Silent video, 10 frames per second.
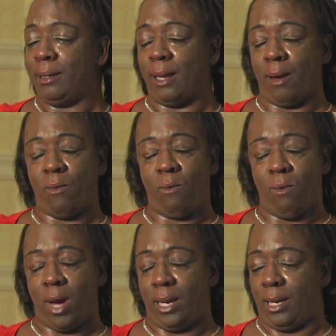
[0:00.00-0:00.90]
Not
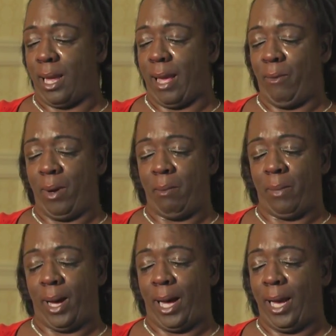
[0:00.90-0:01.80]
one day went
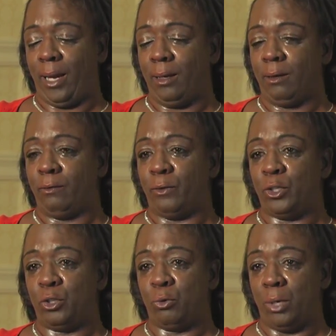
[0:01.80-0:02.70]
by for
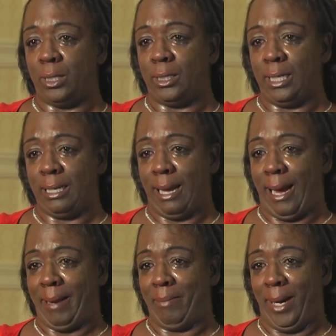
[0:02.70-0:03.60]

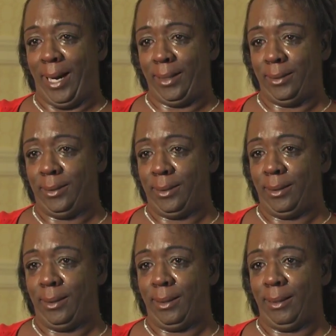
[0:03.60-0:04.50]
29 months
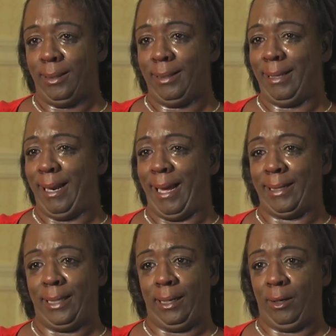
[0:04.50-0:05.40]
that I
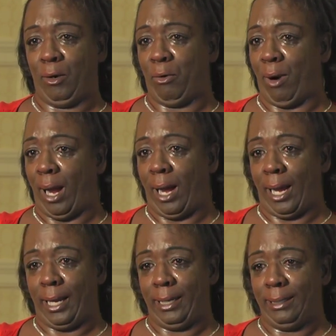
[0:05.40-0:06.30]
didn't
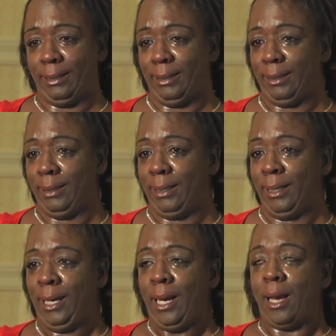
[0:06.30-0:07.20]
cry.
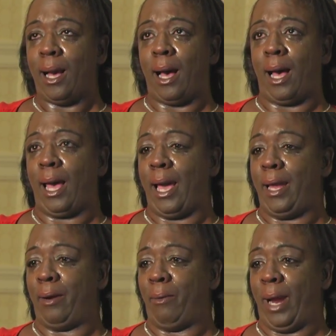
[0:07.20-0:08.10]
I
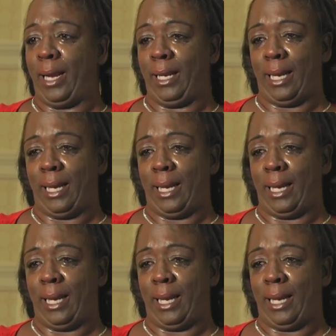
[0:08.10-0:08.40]
hated rainy